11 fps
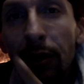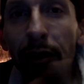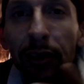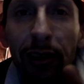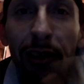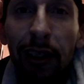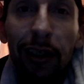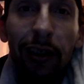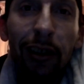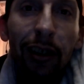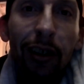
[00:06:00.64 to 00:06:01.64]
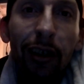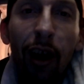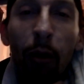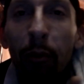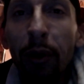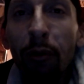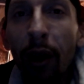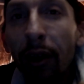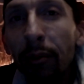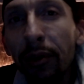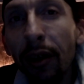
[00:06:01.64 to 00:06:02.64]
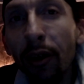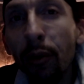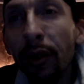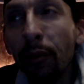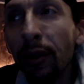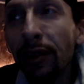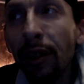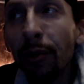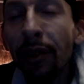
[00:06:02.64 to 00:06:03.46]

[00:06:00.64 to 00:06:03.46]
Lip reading: Shit, I'm gonna be right up there with some of the